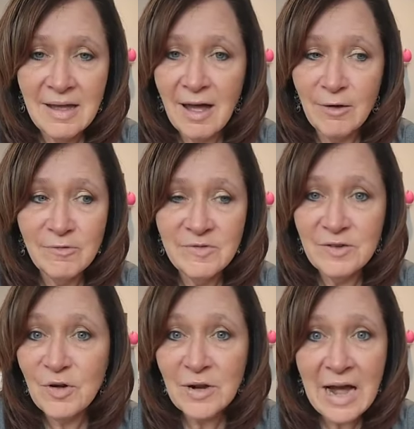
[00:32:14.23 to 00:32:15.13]
of
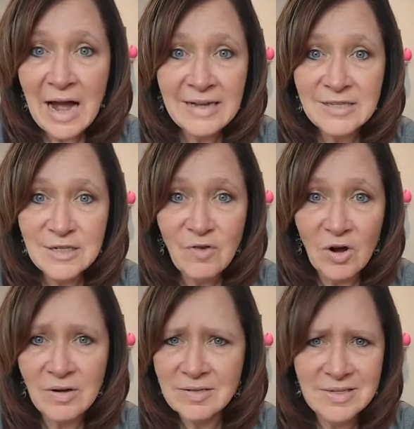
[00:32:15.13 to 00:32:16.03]
different kinds of
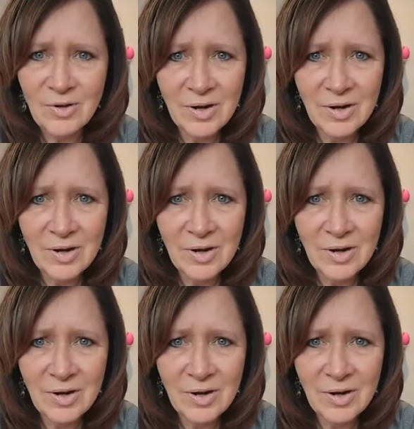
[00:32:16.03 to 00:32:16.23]
hearts.